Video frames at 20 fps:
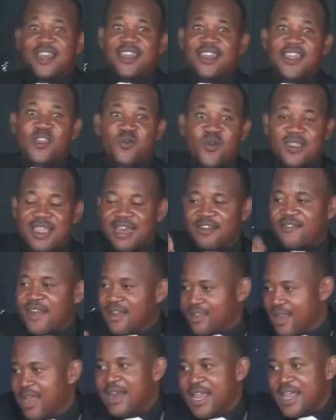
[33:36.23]
is what attracts.
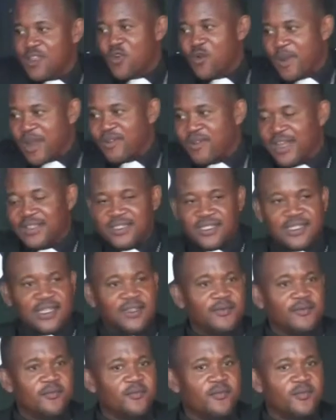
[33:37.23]
Now, let's go back to our teaching.
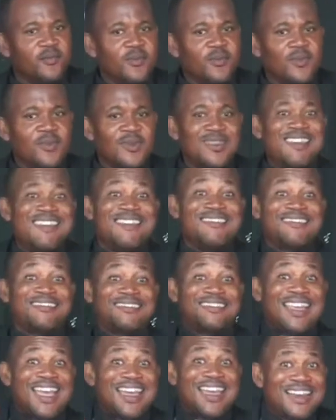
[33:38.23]
The
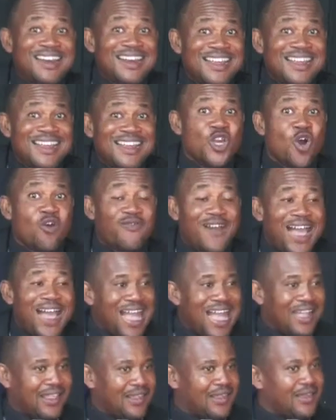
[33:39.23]
integrity of
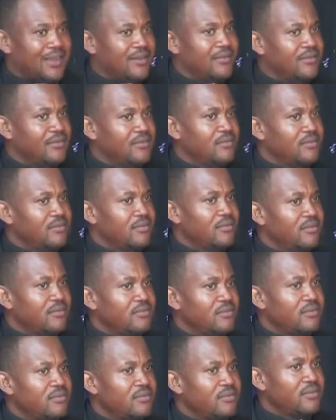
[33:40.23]
heart.
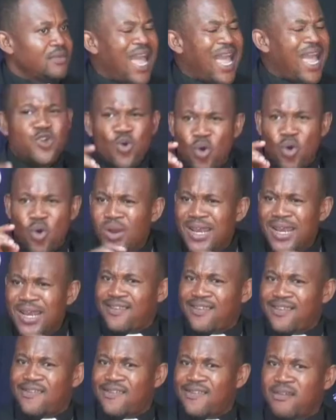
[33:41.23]
Are you
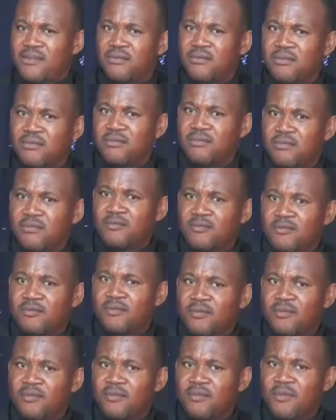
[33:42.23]
honest?
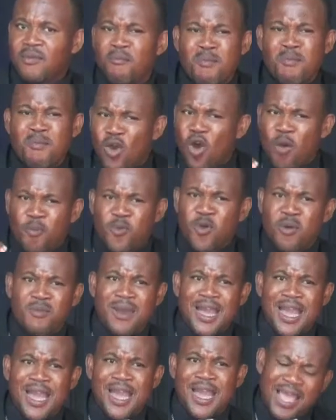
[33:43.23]
Make up your
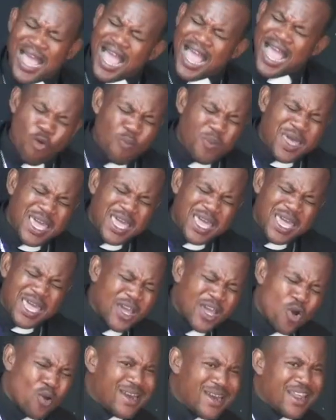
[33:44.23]
mind. I will be a very
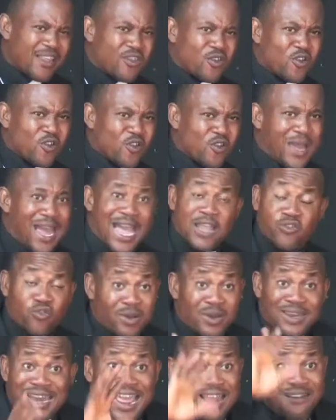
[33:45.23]
honest husband. I took
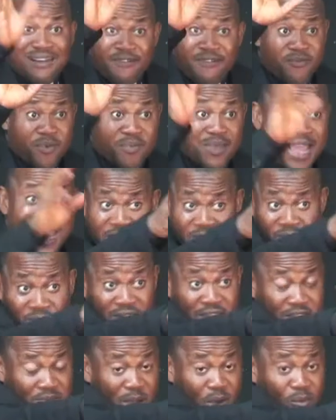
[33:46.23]
right, right from the ask, this
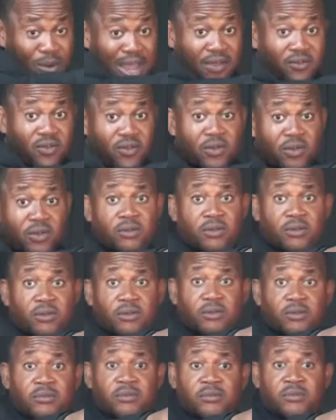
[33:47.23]
is my wife.
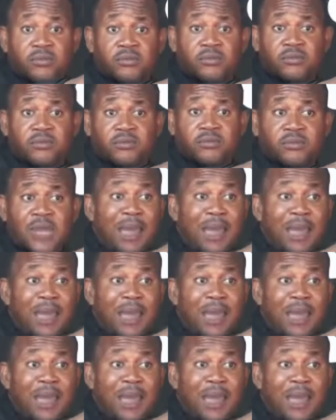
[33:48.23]
I